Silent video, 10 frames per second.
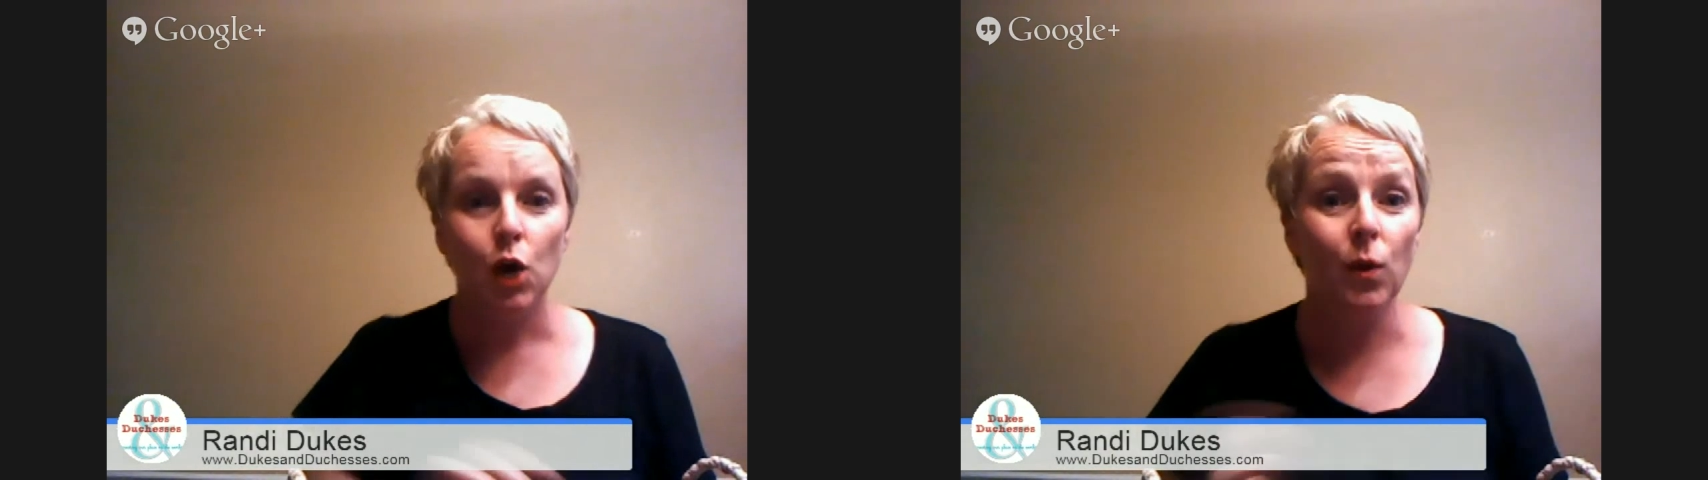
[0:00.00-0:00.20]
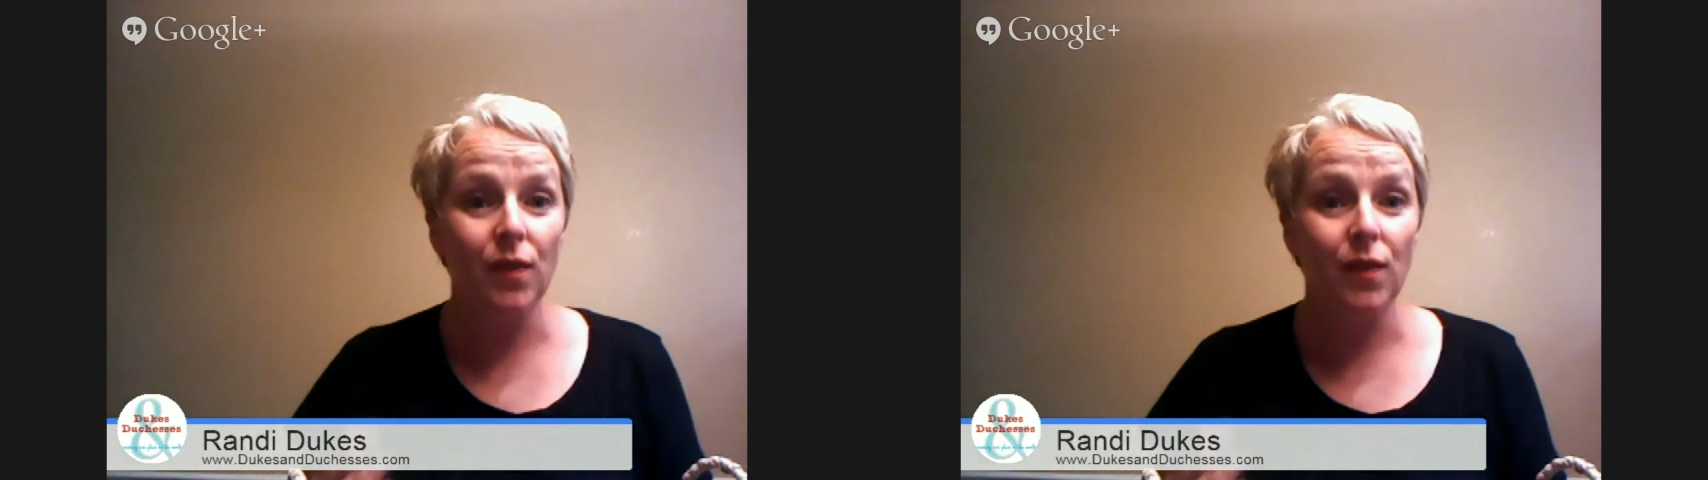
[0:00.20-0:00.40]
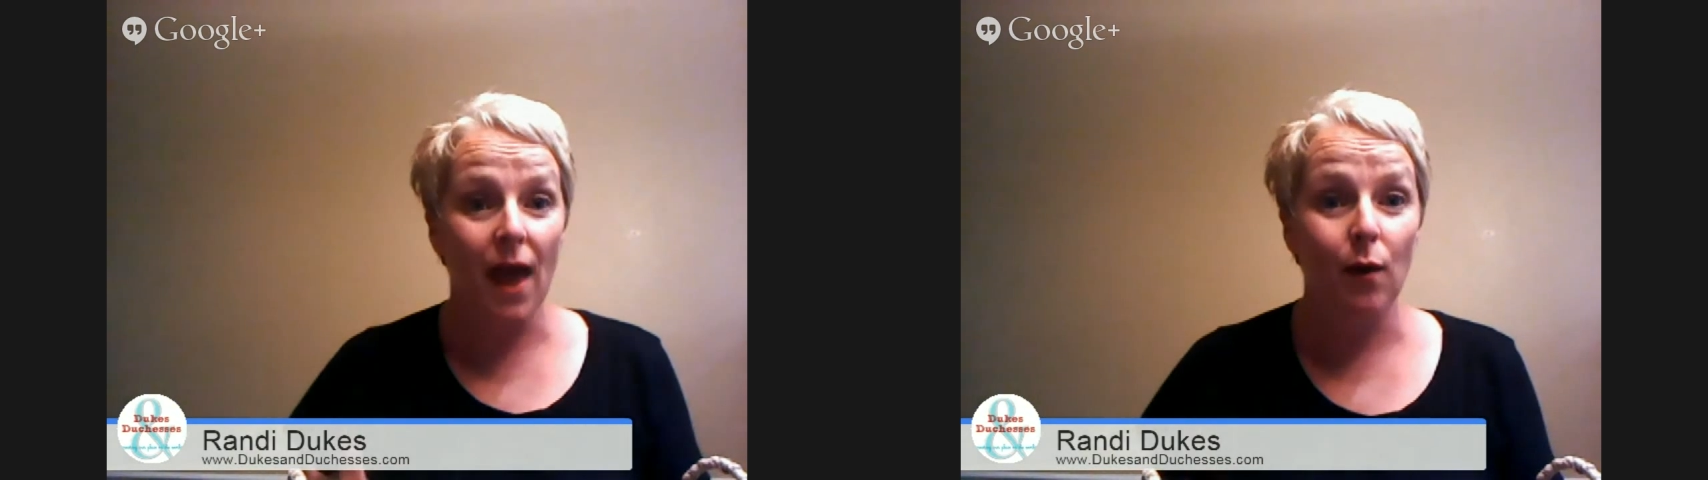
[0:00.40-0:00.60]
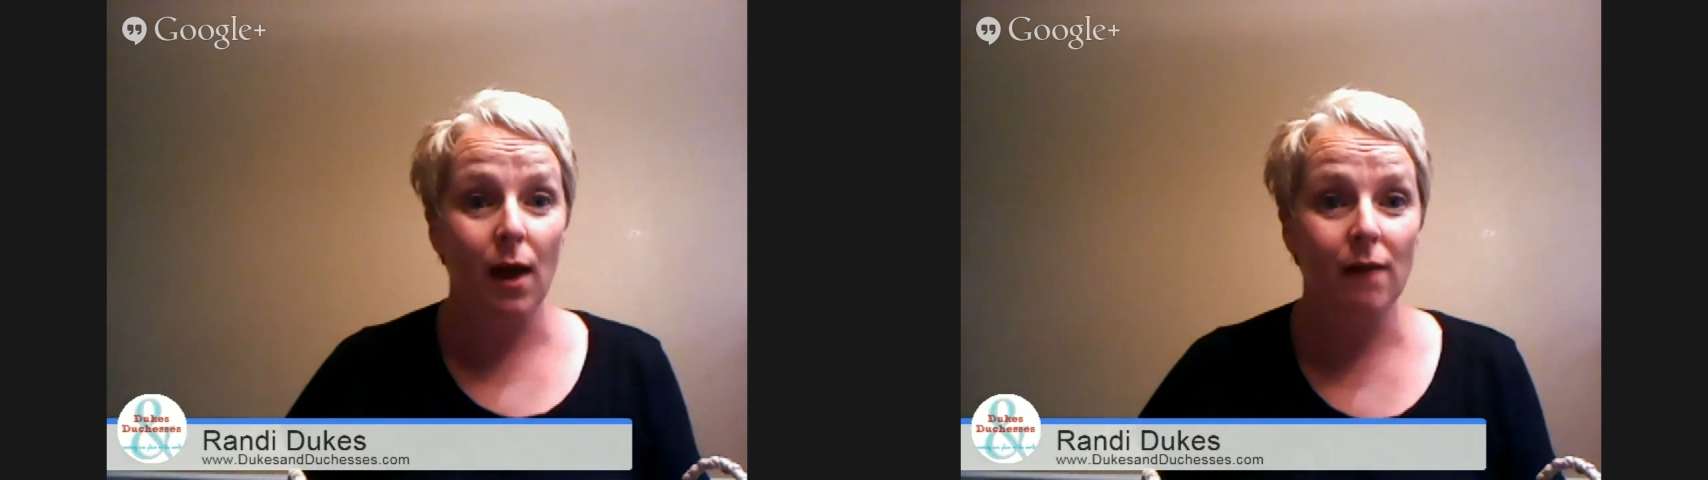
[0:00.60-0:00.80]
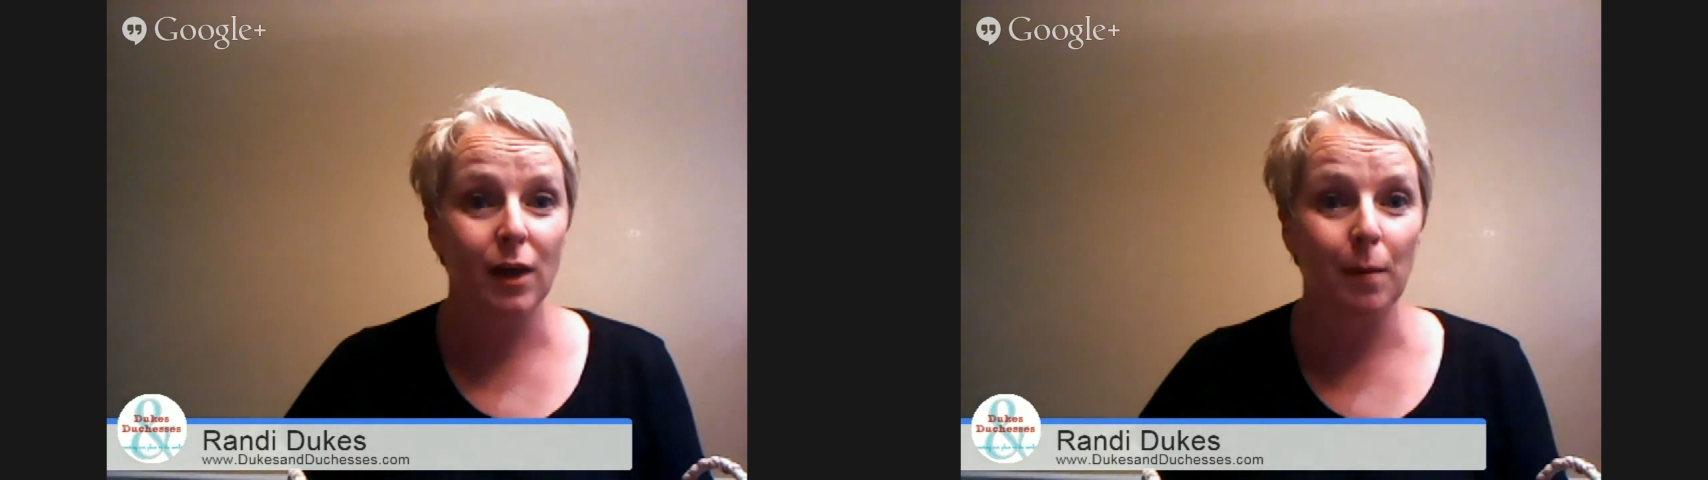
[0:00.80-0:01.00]
without
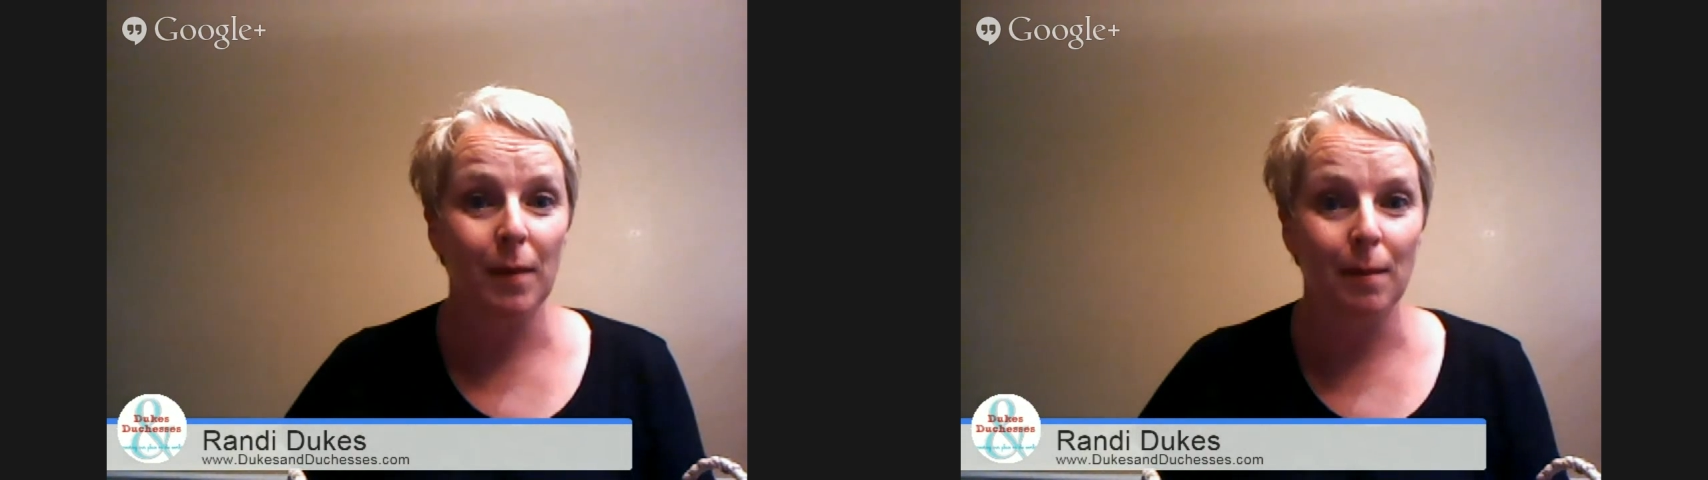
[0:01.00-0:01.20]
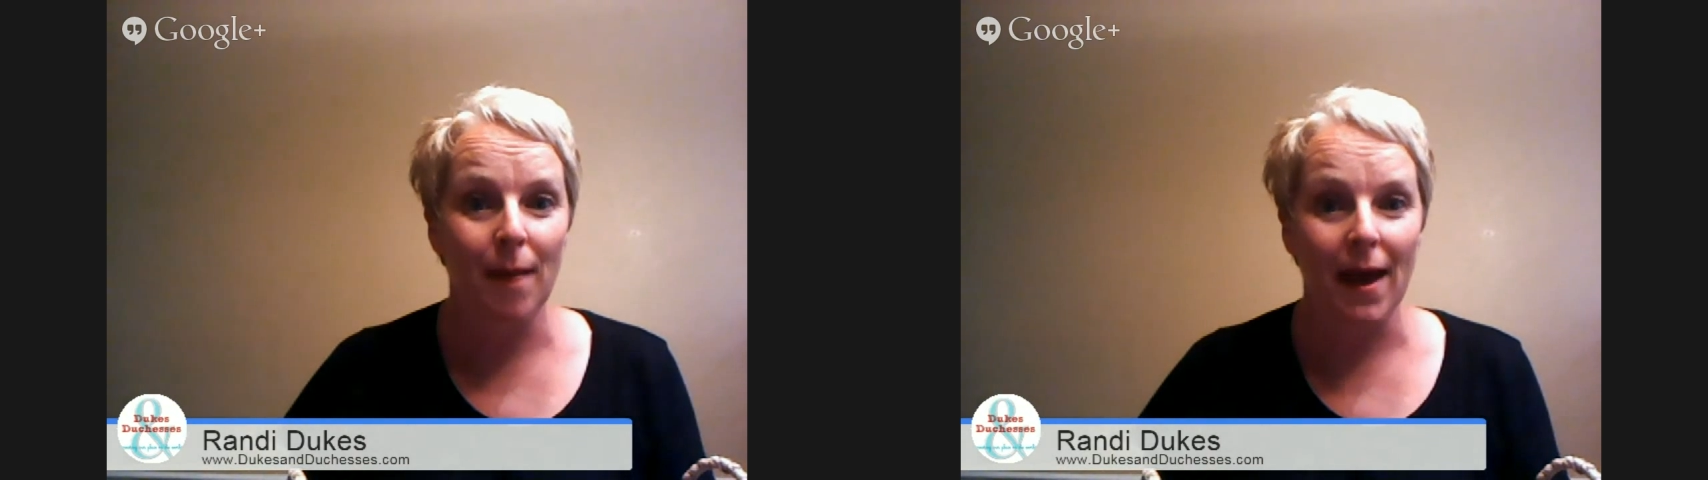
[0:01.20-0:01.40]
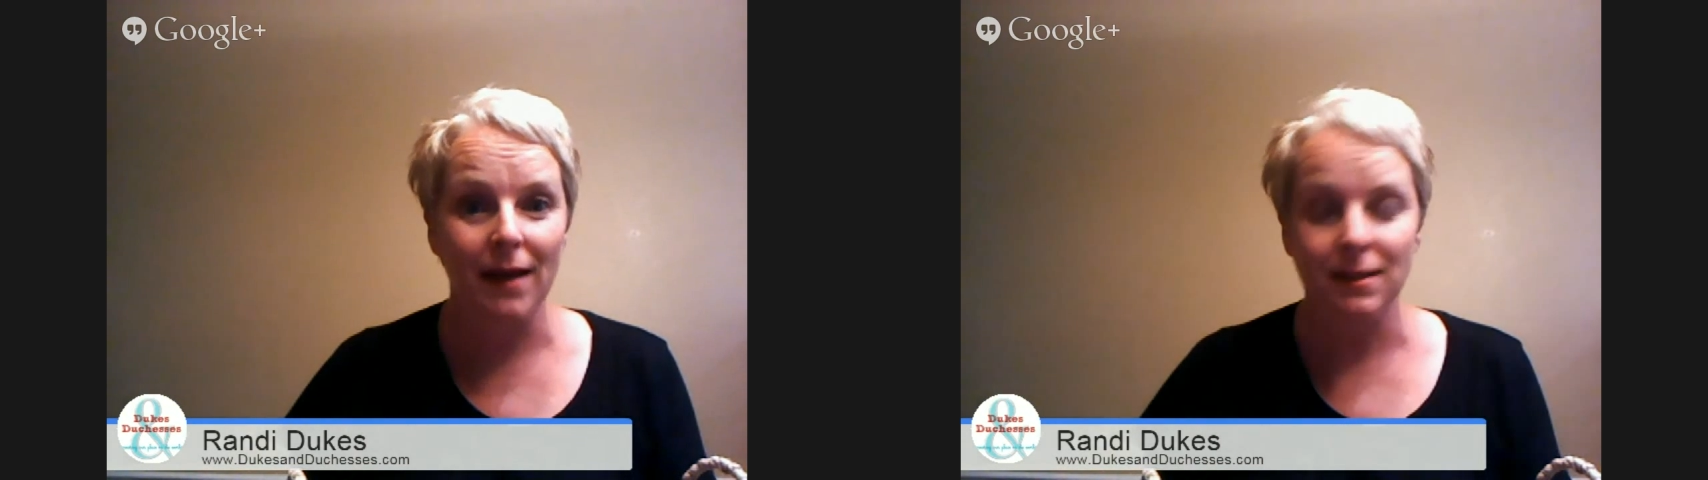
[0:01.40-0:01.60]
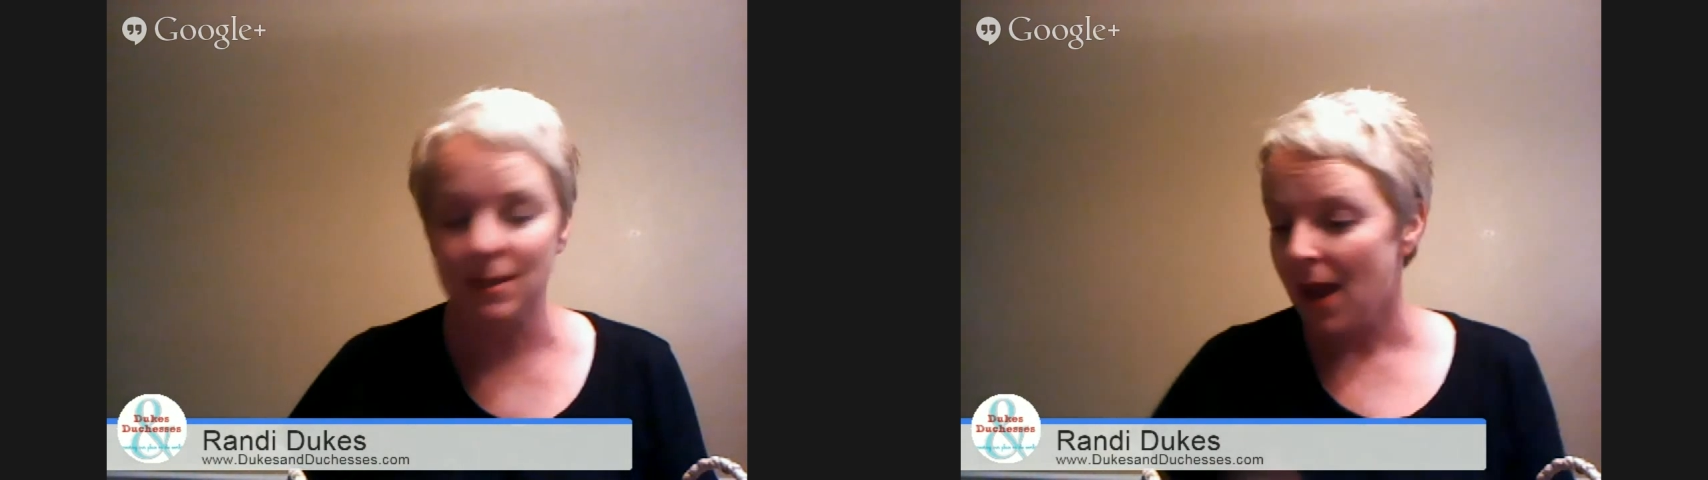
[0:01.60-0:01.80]
having a big mess